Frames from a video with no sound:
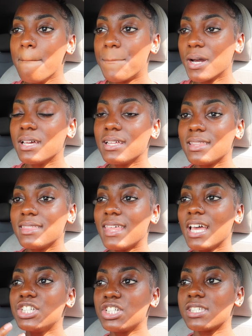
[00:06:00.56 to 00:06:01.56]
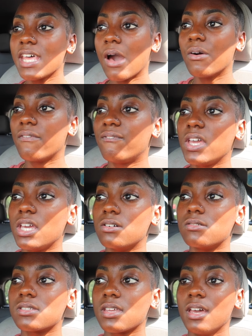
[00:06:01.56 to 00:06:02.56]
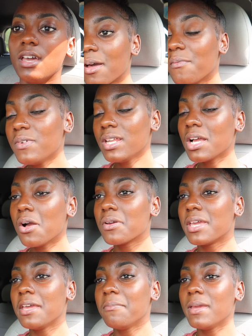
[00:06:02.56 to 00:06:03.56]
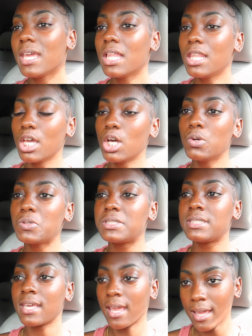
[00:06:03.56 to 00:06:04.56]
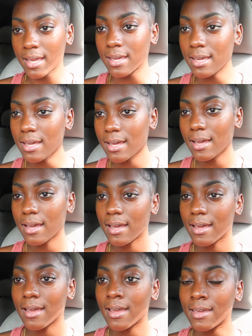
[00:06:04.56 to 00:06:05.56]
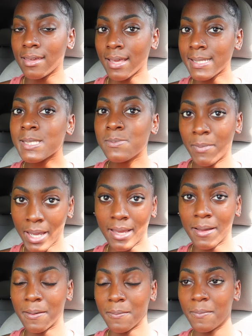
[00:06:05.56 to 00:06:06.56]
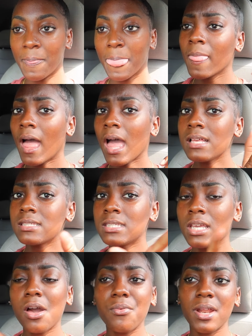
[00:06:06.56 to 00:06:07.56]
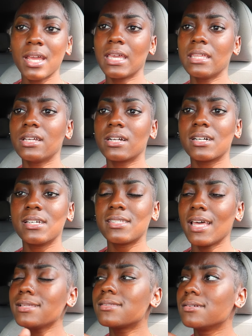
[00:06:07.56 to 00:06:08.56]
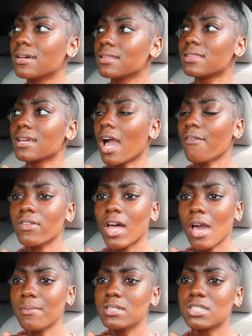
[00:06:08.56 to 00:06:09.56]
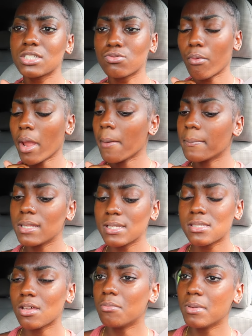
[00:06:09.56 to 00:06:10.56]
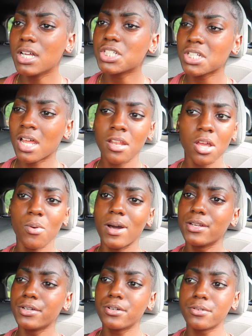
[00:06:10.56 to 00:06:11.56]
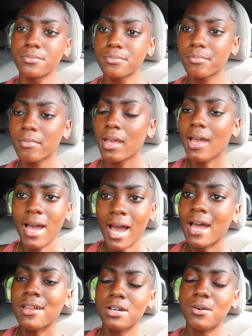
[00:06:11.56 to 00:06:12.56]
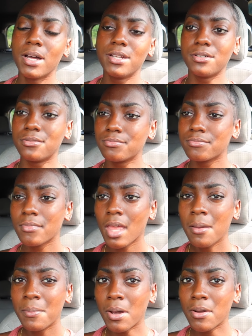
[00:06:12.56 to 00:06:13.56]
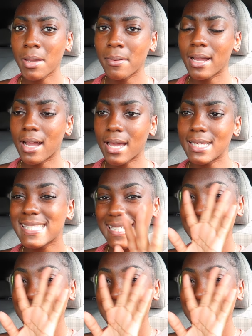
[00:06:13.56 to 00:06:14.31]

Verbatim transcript: but that's just how it feels i'm gonna go get me a little tea yes ma'am i see y'all when i get there because that's another thing i feel like i be just rambling so much and i know i do i know i do okay bye guys